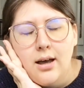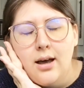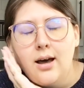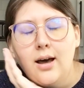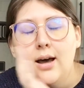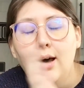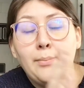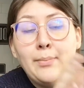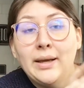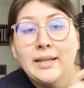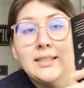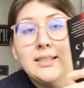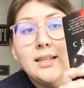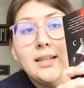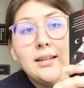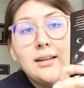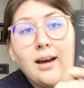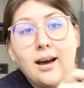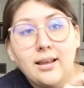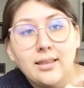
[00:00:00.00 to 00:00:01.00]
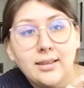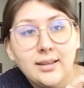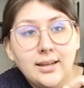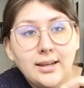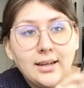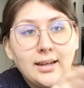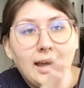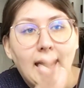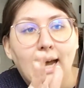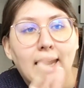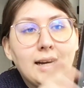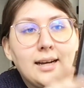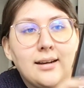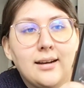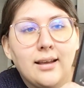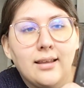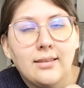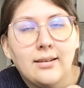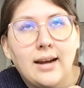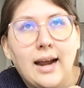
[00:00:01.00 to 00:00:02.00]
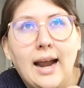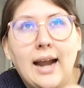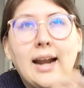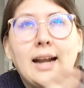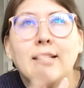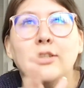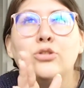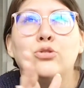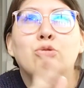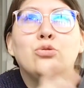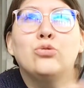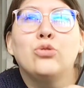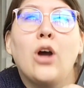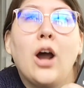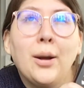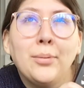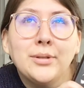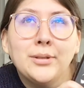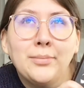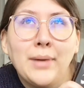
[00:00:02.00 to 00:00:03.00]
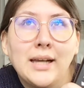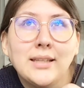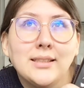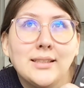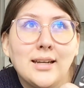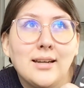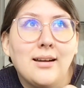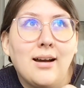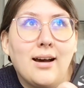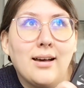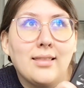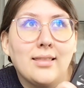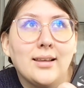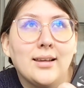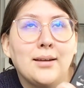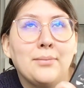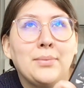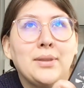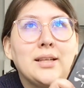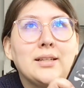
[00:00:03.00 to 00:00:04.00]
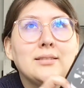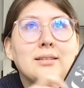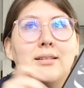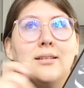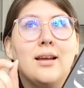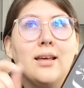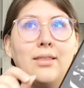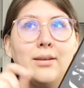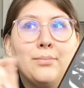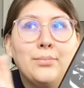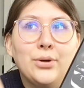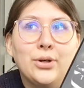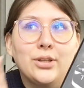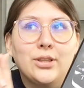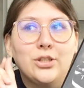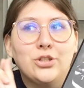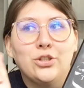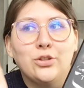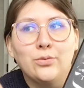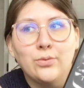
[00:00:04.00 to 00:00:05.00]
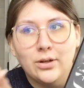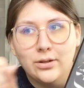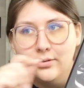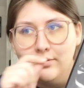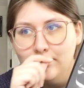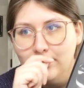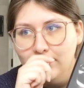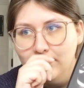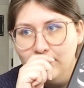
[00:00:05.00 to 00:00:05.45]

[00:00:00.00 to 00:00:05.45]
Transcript: Mexican Gothic, and another, and I dropped Mexican Gothic, but there's another book that she wrote